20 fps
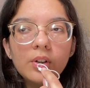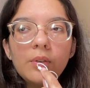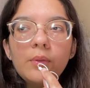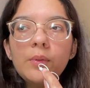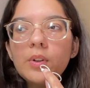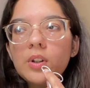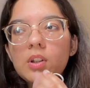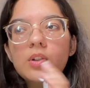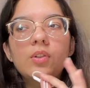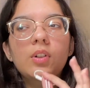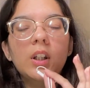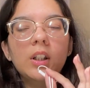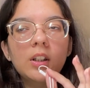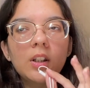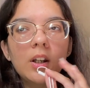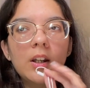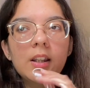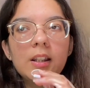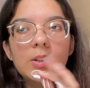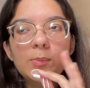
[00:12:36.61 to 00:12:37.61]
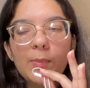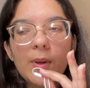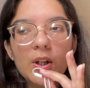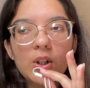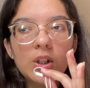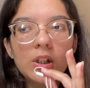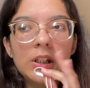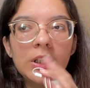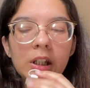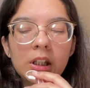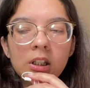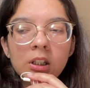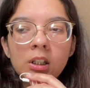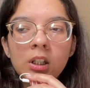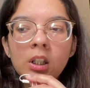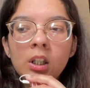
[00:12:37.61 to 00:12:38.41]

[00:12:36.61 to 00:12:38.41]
of restricted, especially in